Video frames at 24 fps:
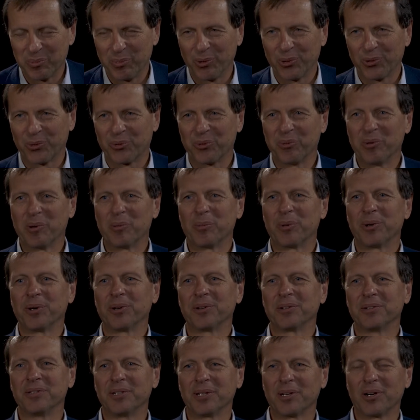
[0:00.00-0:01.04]
both
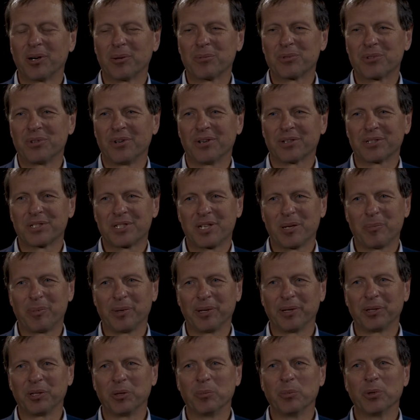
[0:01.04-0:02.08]
remember Neil Armstrong
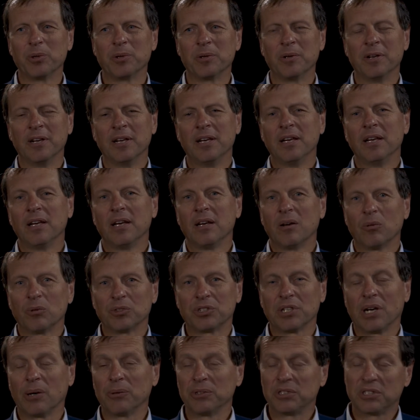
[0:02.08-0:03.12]
stepping on the moon,
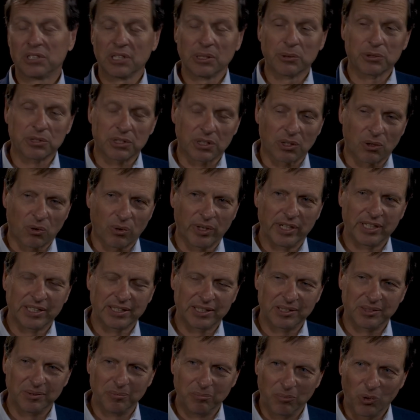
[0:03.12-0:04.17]
which I would say was the
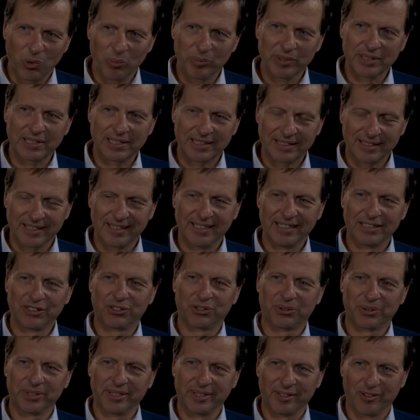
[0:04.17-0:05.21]
greatest moment in the
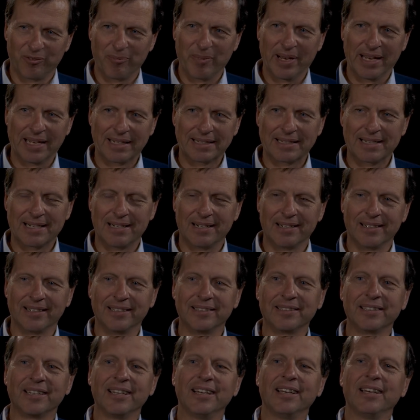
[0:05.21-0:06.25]
history of
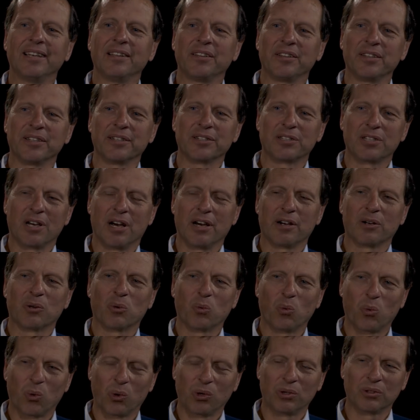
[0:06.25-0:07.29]
mankind. The entire
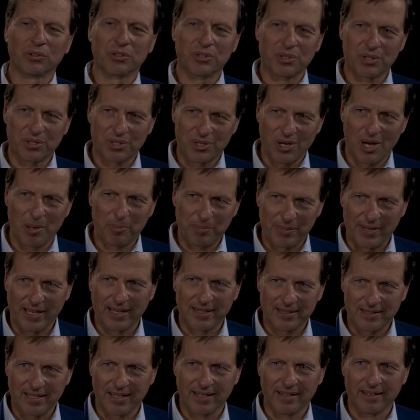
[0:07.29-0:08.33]
world stopped
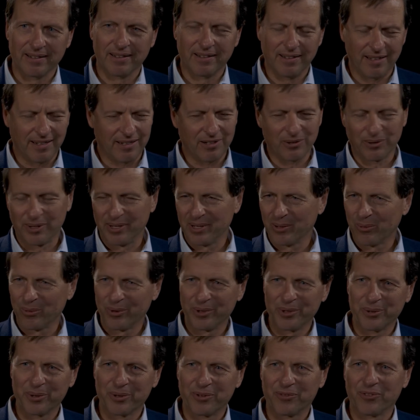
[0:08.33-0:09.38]
that day. I don't care
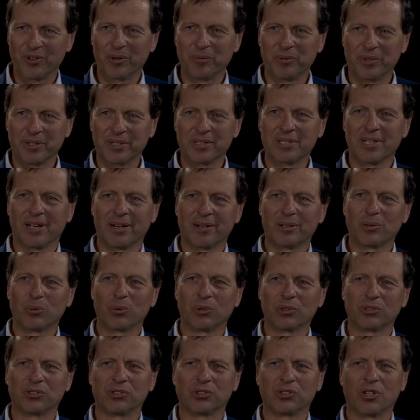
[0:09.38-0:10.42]
where you are from, the entire
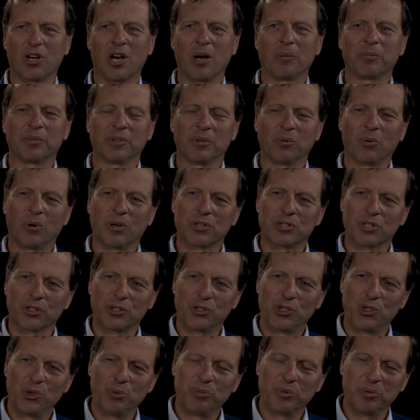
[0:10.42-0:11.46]
world stopped and watched a
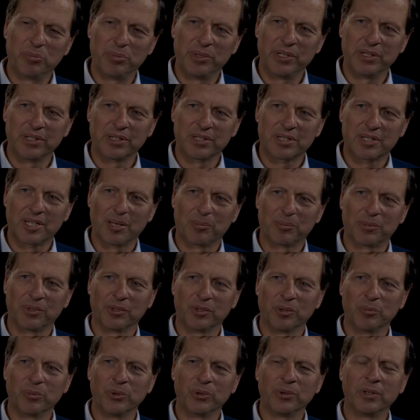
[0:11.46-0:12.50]
human being stepped
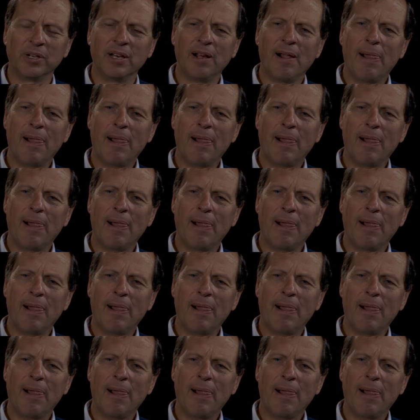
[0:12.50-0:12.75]
on the moon.